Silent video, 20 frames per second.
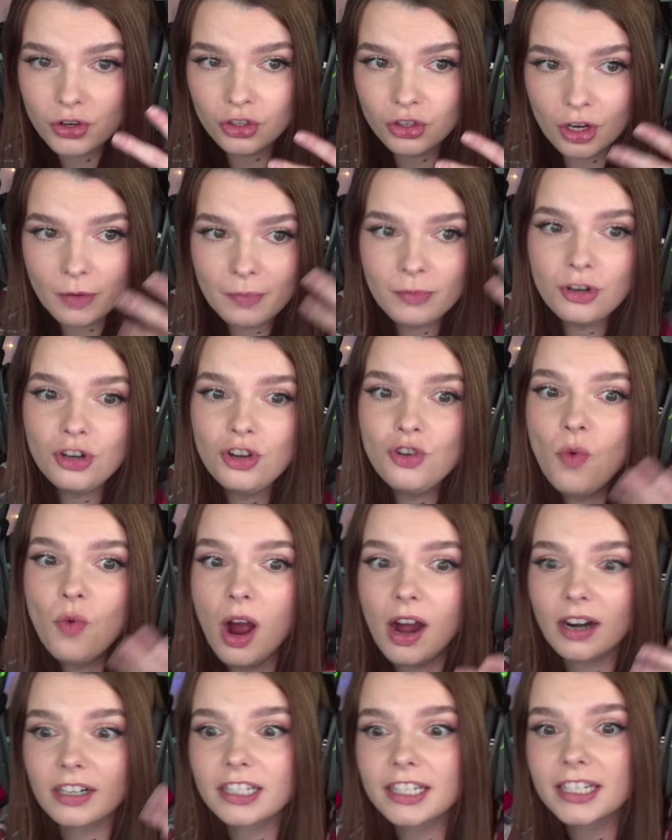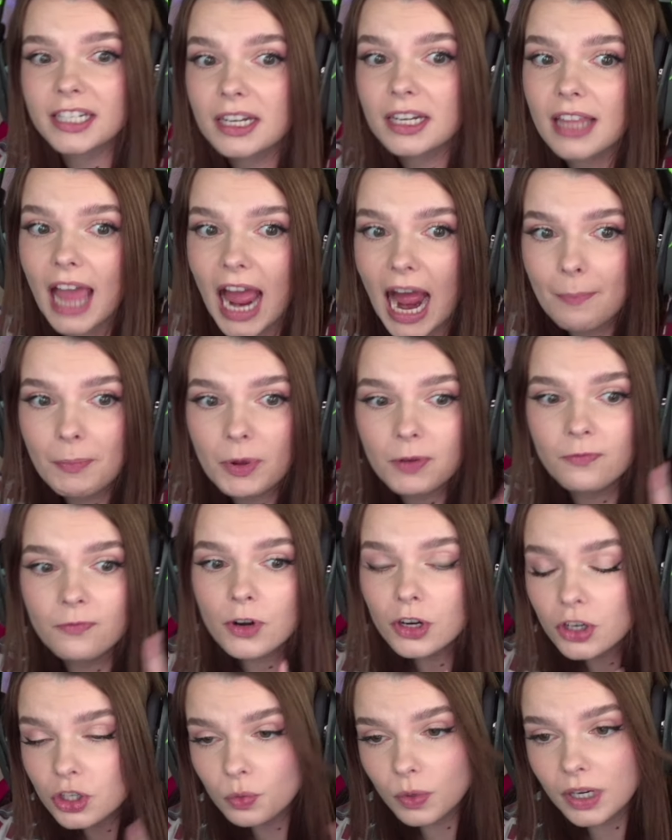some nuance to that, but
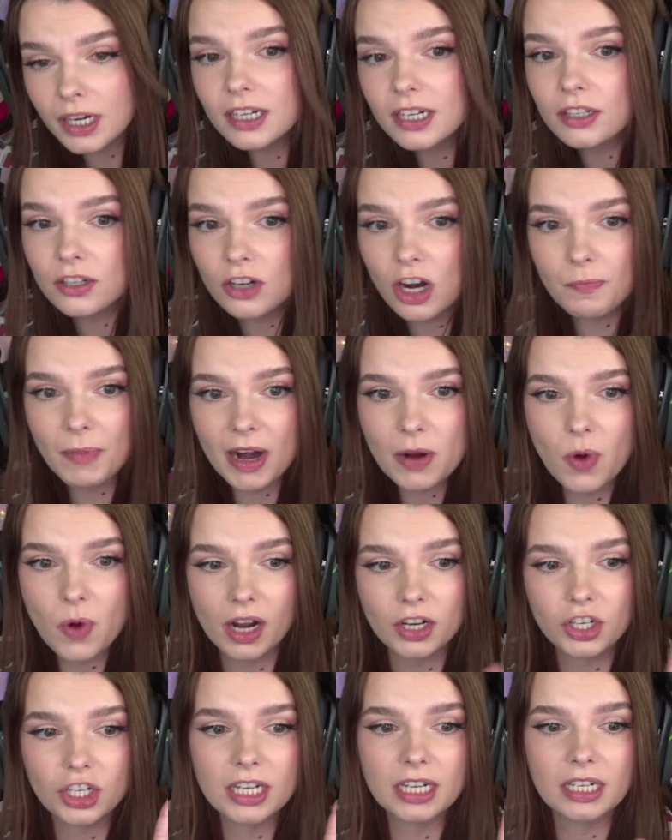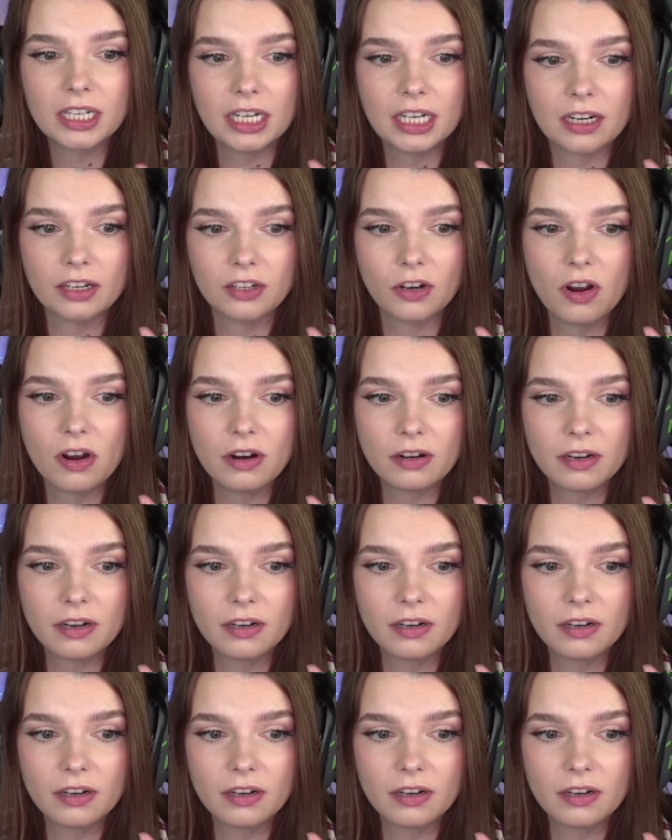first we're going to start by watching a TikTok.